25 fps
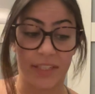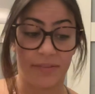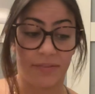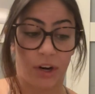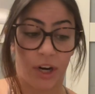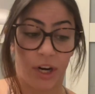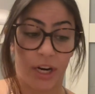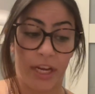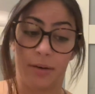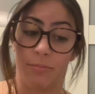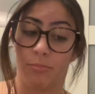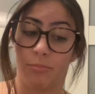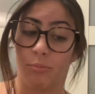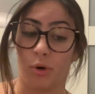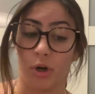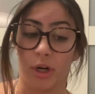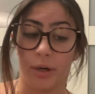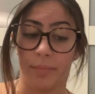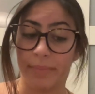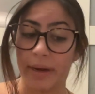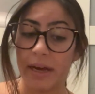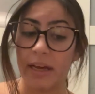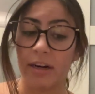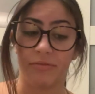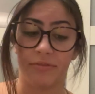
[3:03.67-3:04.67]
of our inborn
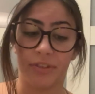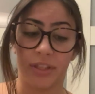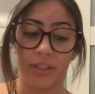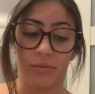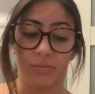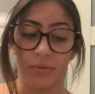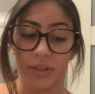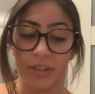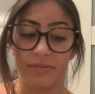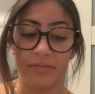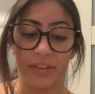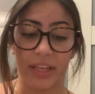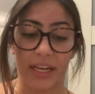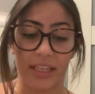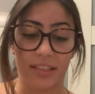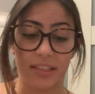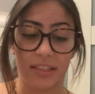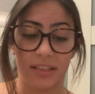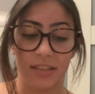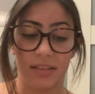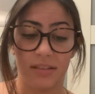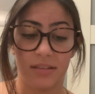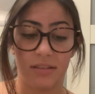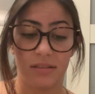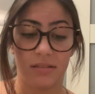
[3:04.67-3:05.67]
battlefield
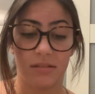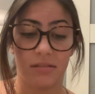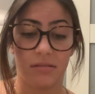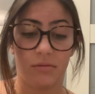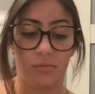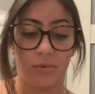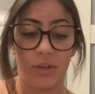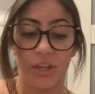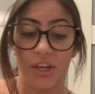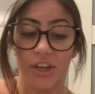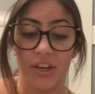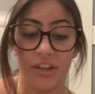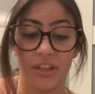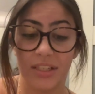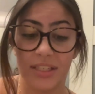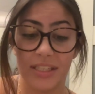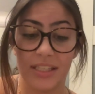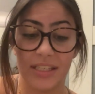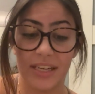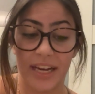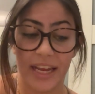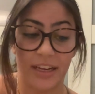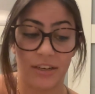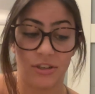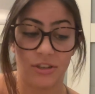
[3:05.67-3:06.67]
reflexes. We couldn't
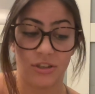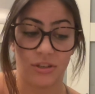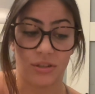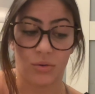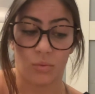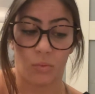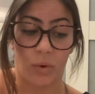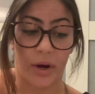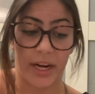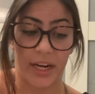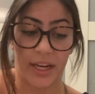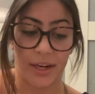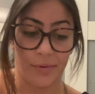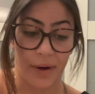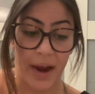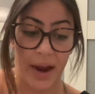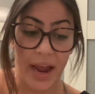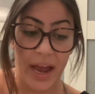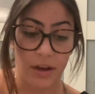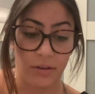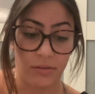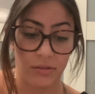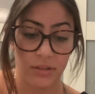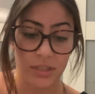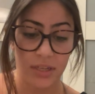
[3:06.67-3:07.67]
stand just waiting
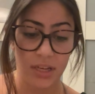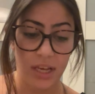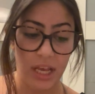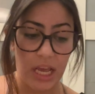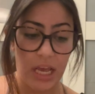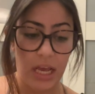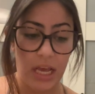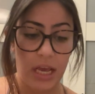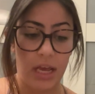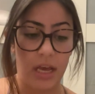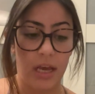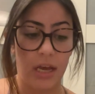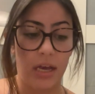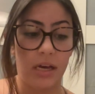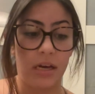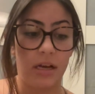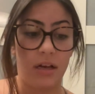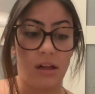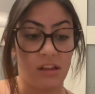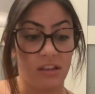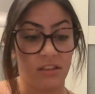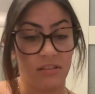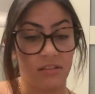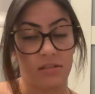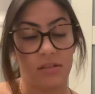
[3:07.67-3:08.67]
around.
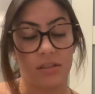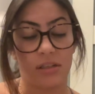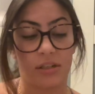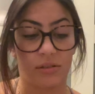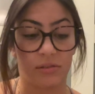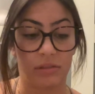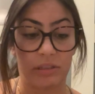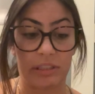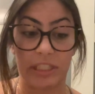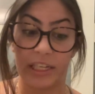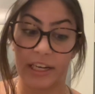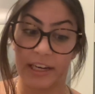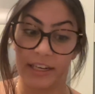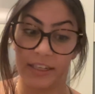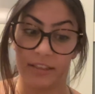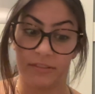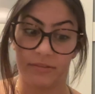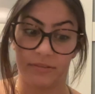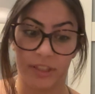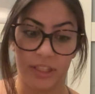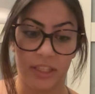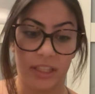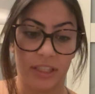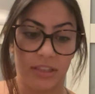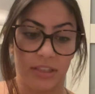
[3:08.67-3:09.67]
Also, I had a
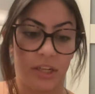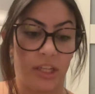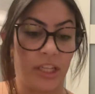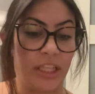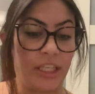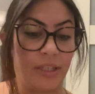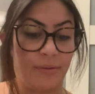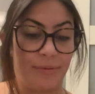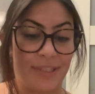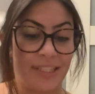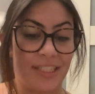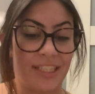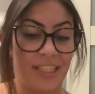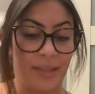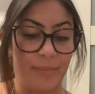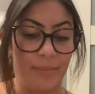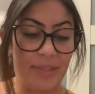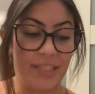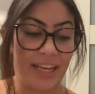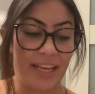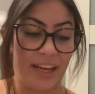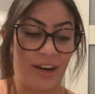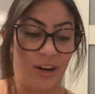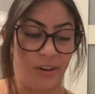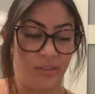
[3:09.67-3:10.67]
feeling Talia was still
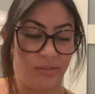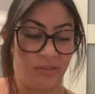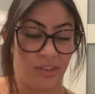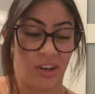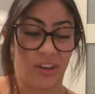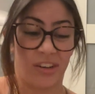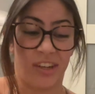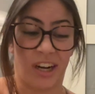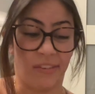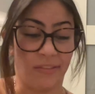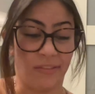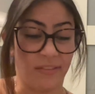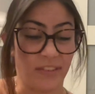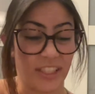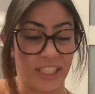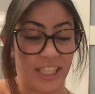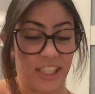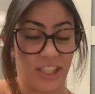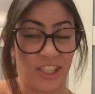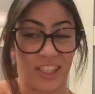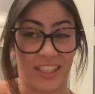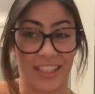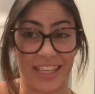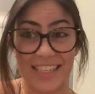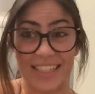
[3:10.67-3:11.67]
upset over our
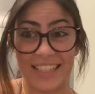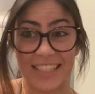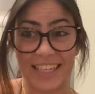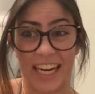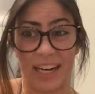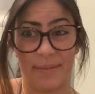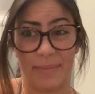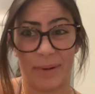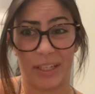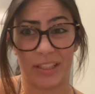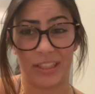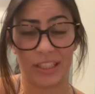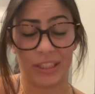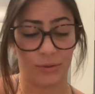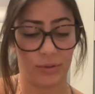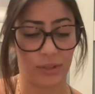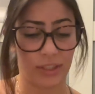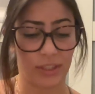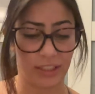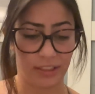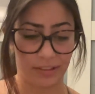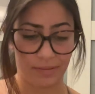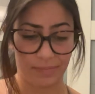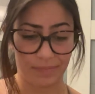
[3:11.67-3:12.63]
conversation last night about Luke.